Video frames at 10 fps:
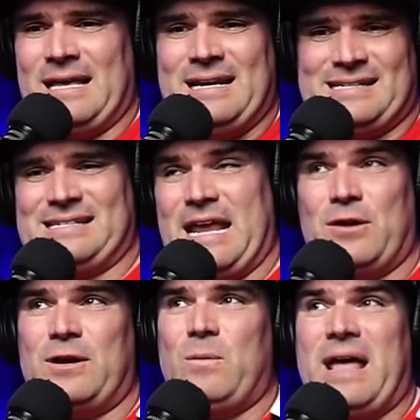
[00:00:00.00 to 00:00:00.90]
in a
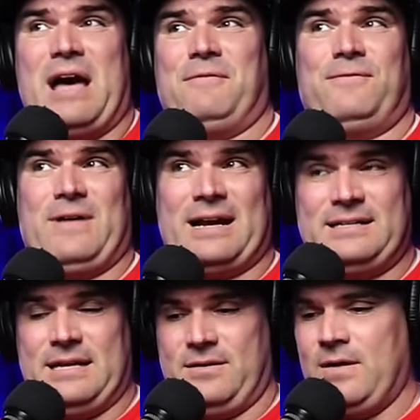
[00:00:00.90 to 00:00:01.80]
scary way
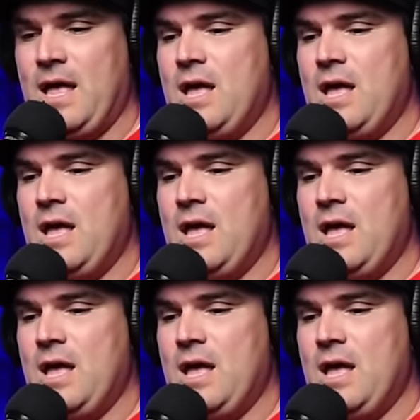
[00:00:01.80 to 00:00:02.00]
effective.